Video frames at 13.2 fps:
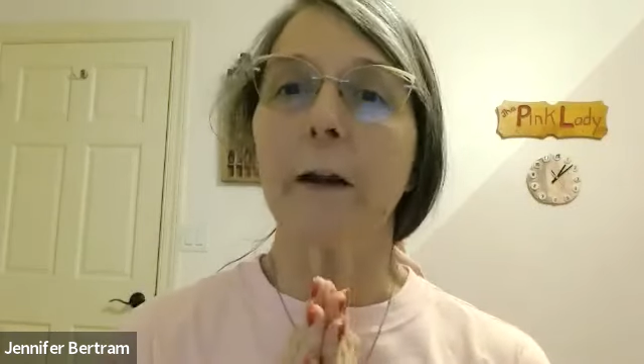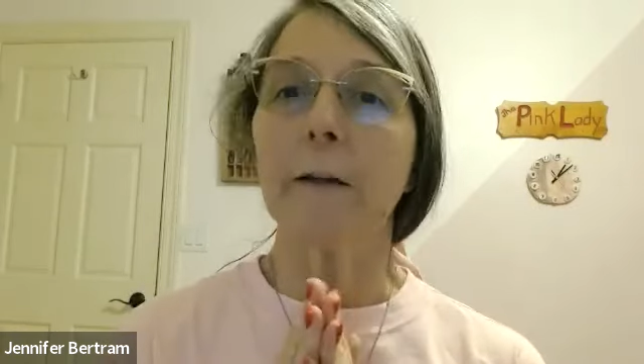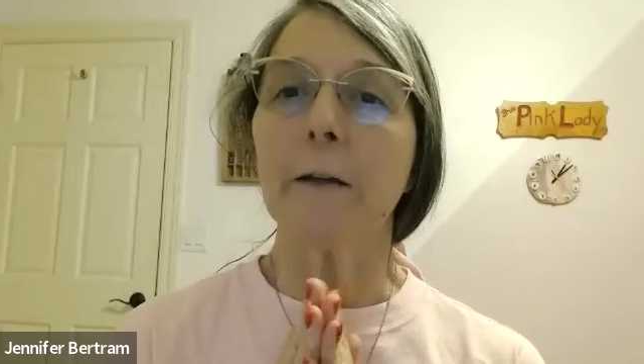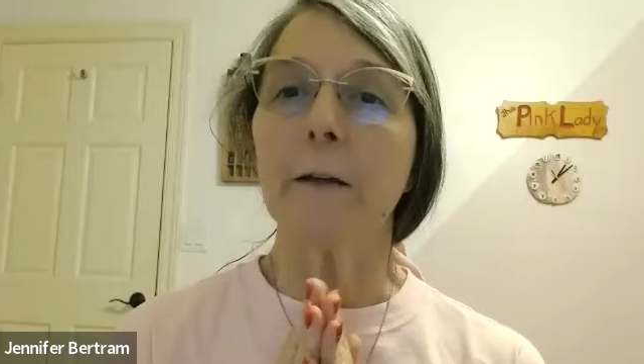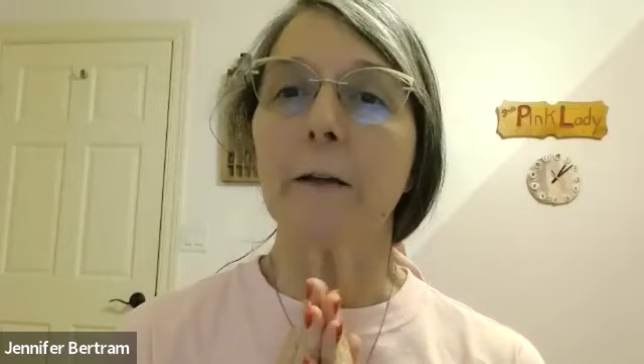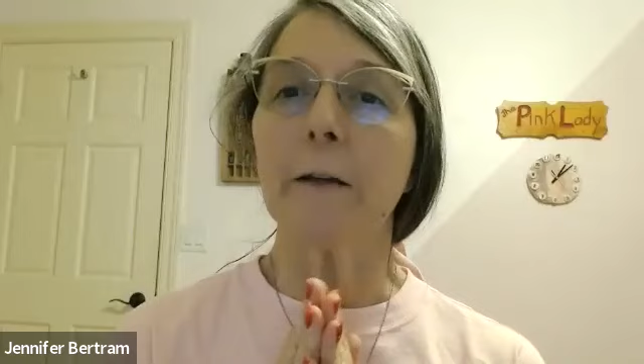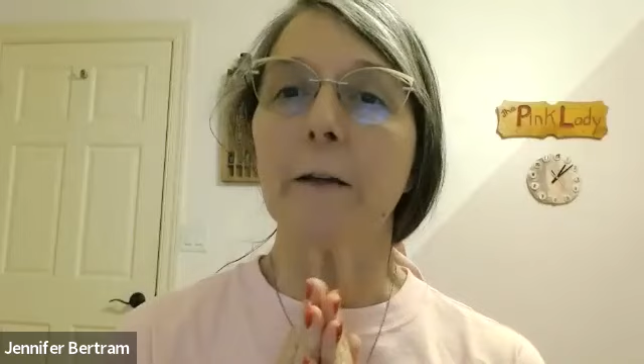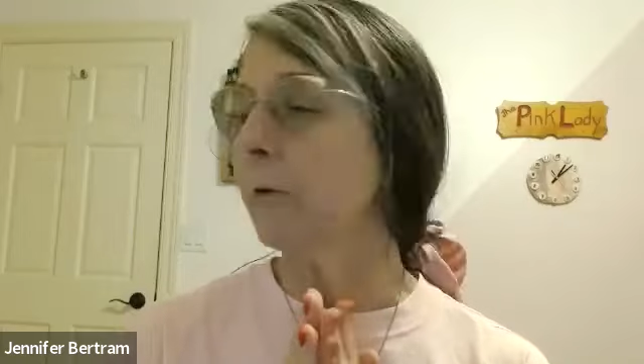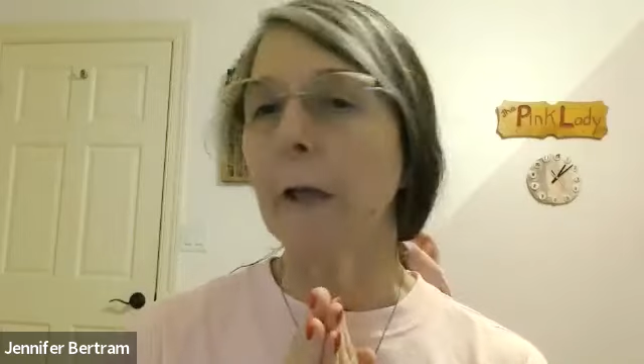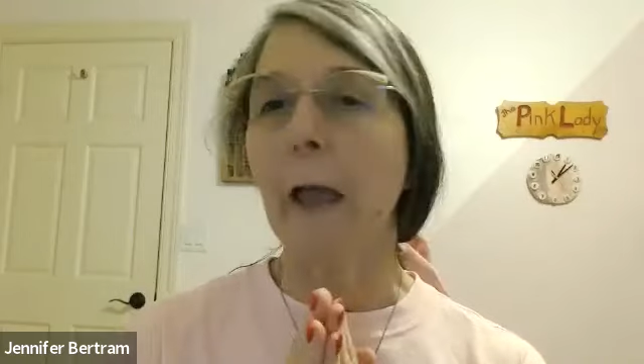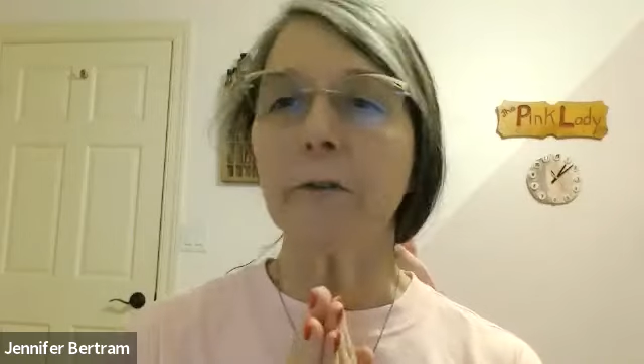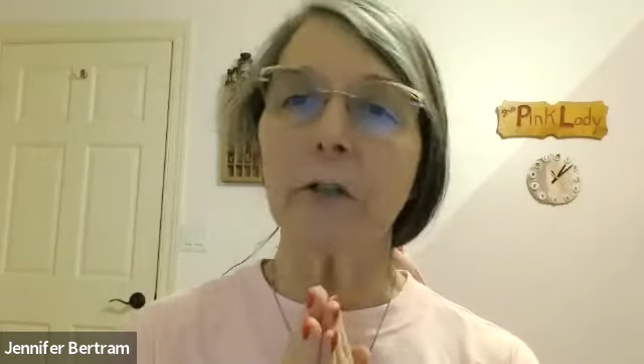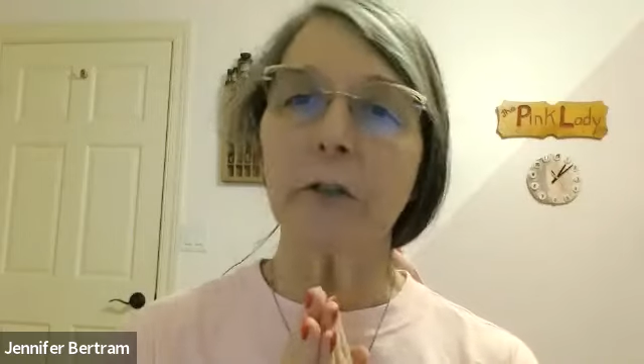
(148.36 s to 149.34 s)

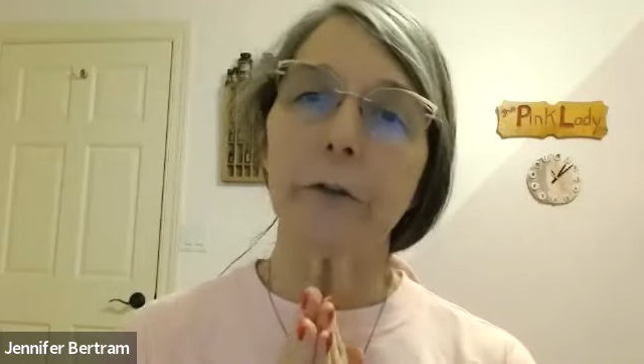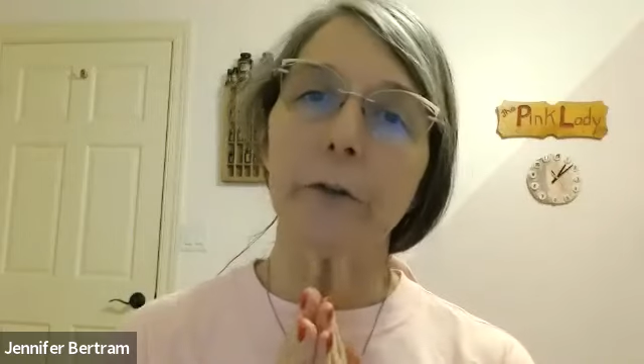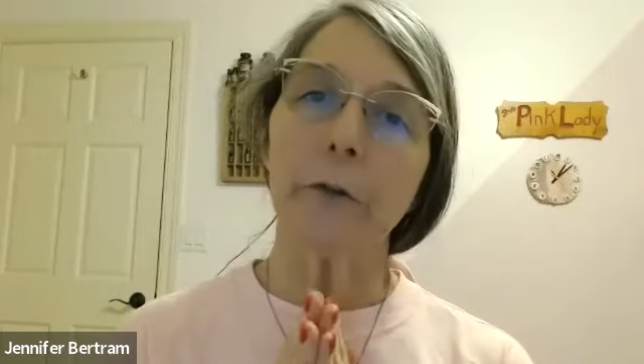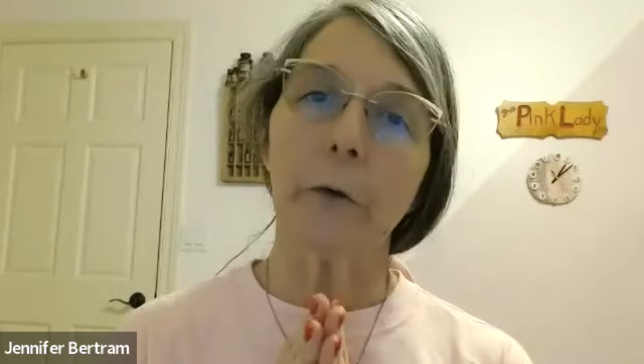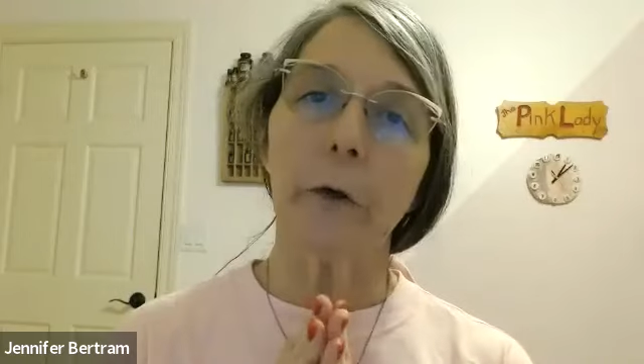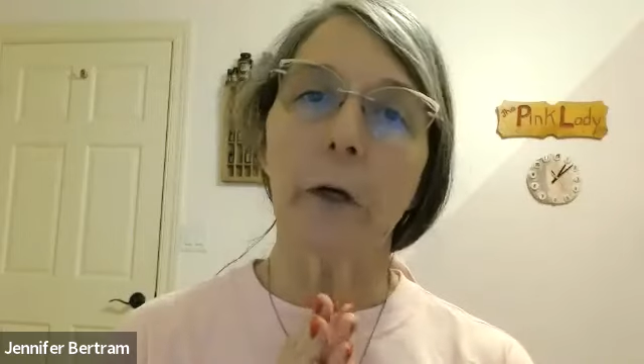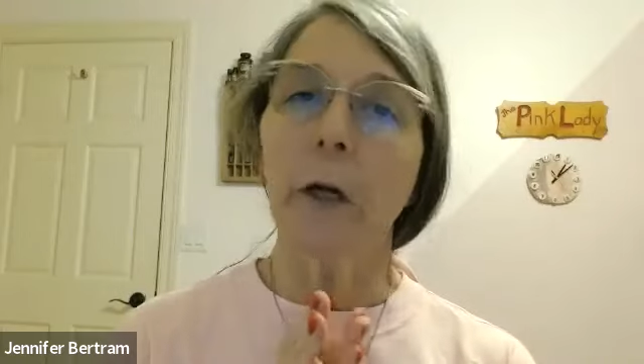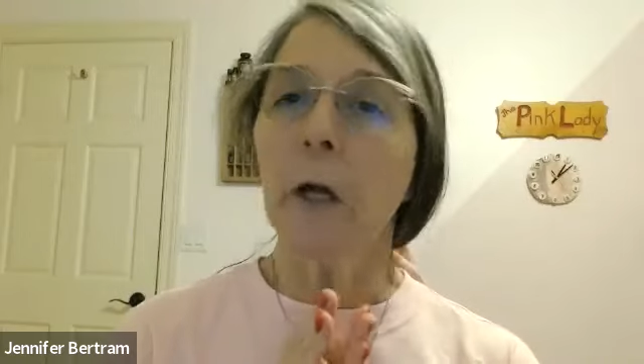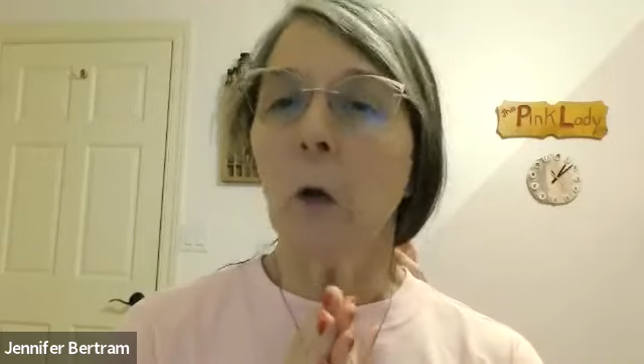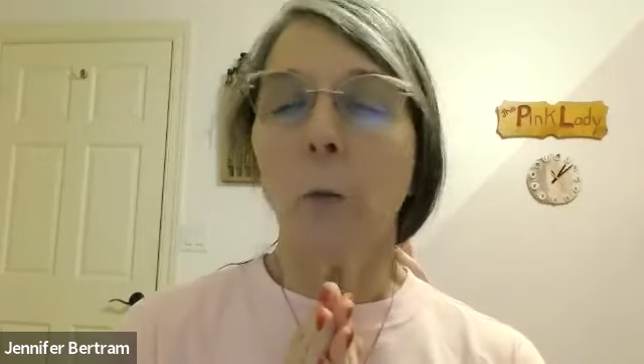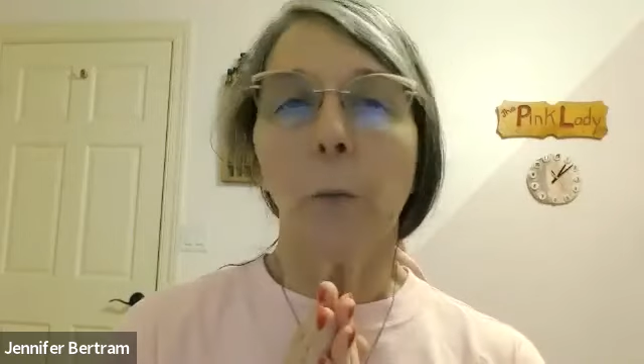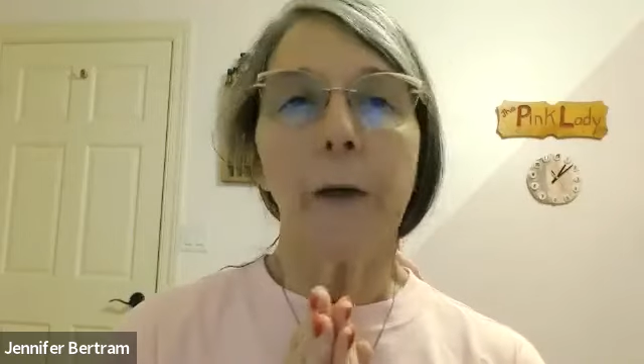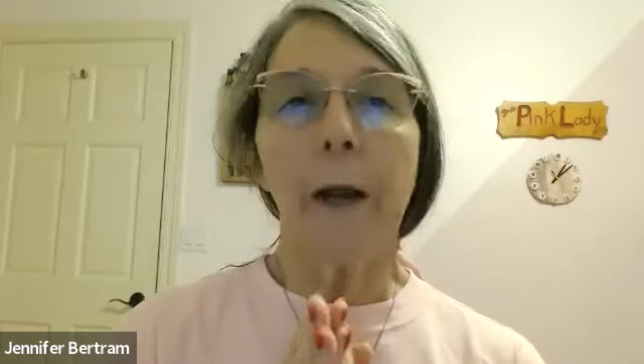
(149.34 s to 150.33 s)
frankincense or lavender
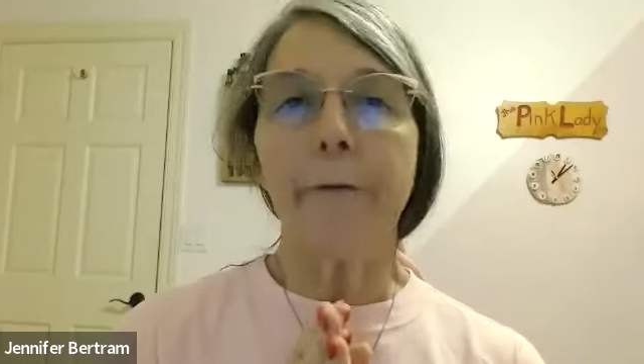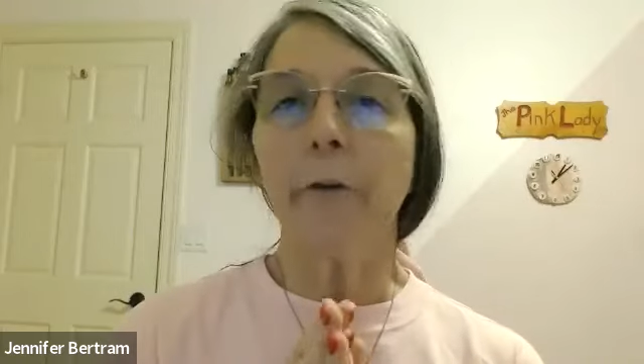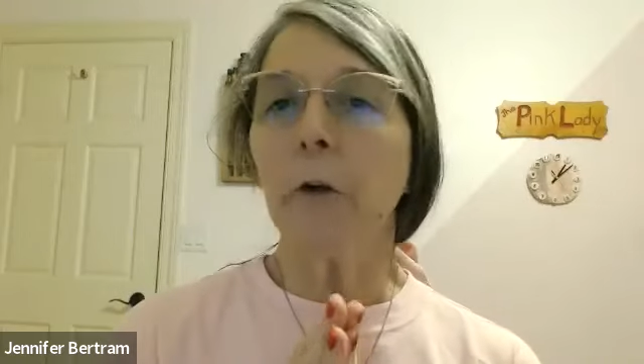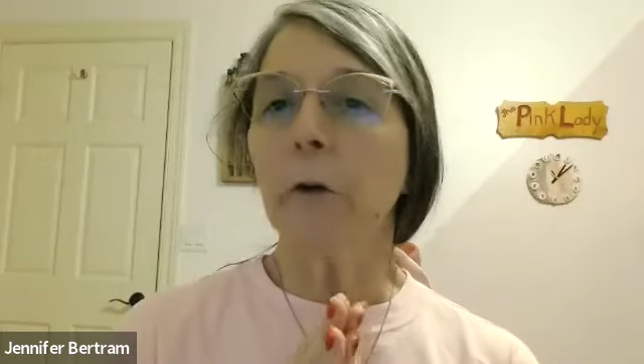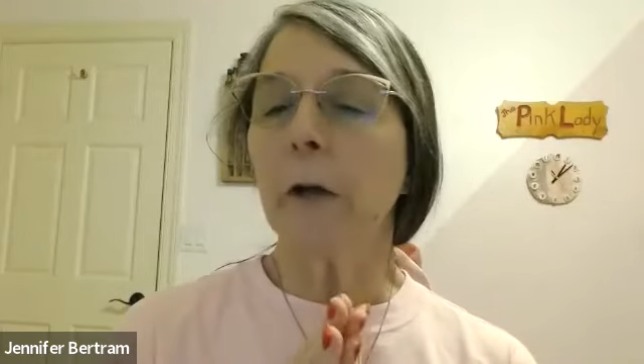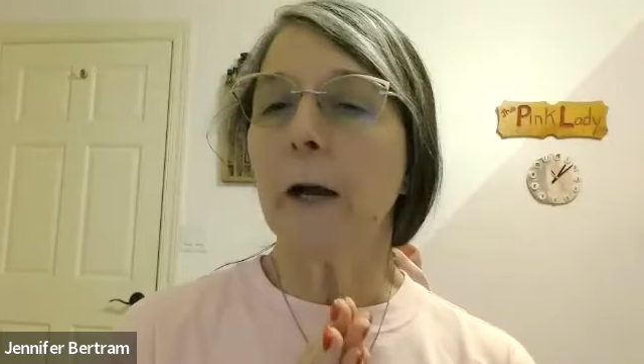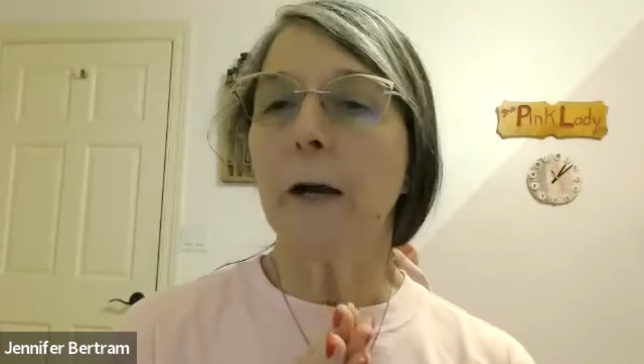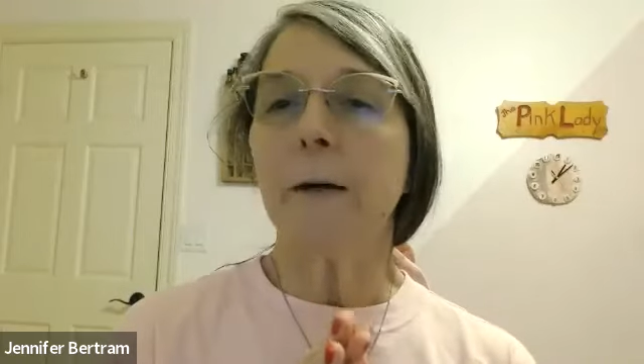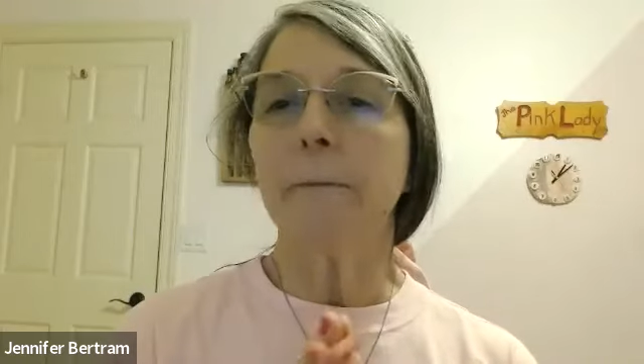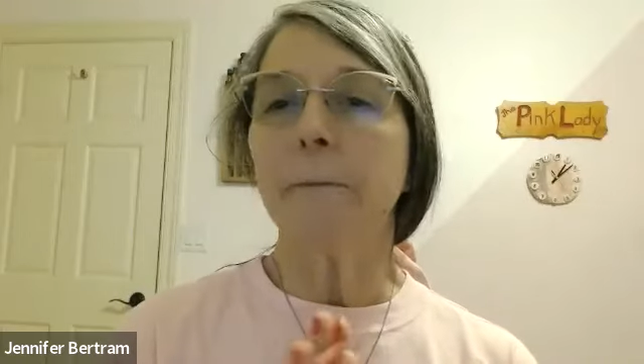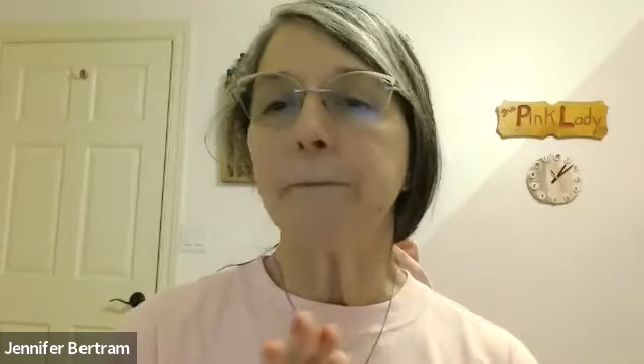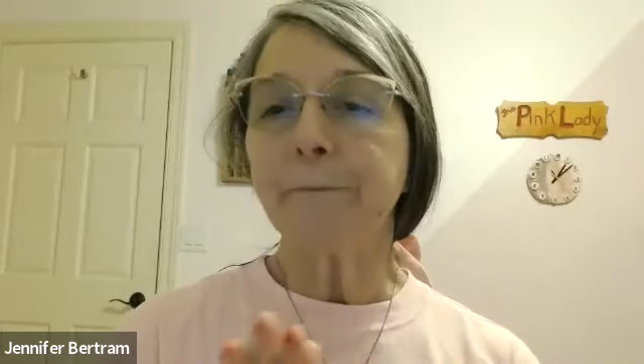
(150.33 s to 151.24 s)
or whatever